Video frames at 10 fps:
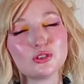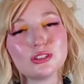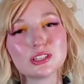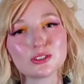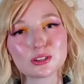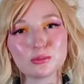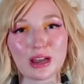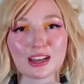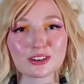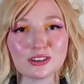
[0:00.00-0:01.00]
good to
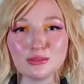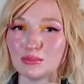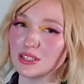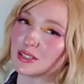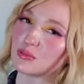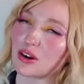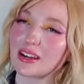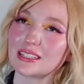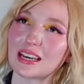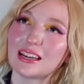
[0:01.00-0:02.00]
look back on and be
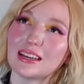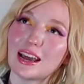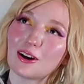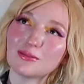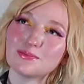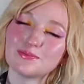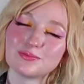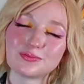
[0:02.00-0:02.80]
surprised at now.